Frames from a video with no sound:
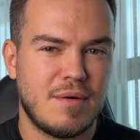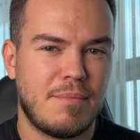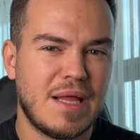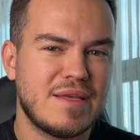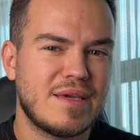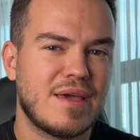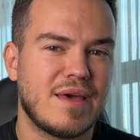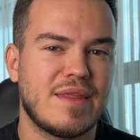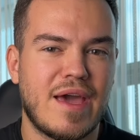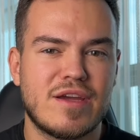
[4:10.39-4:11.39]
Bali
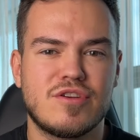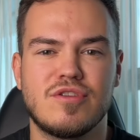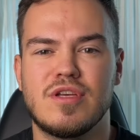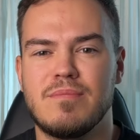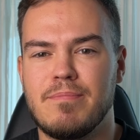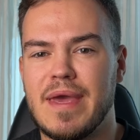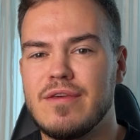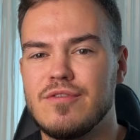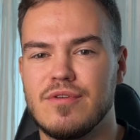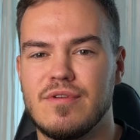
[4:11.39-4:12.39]
can actually
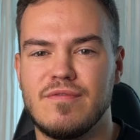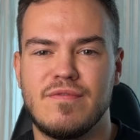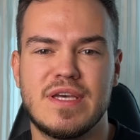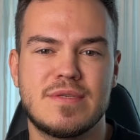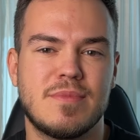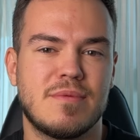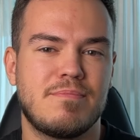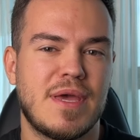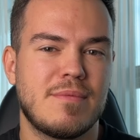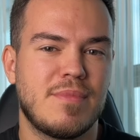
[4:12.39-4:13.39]
make your investment
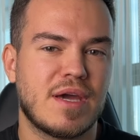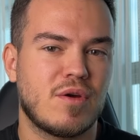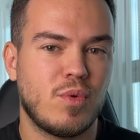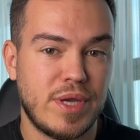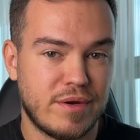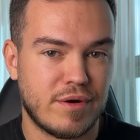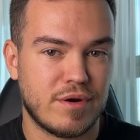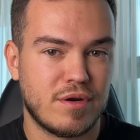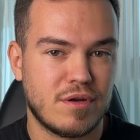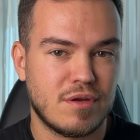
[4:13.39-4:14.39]
pay back quicker.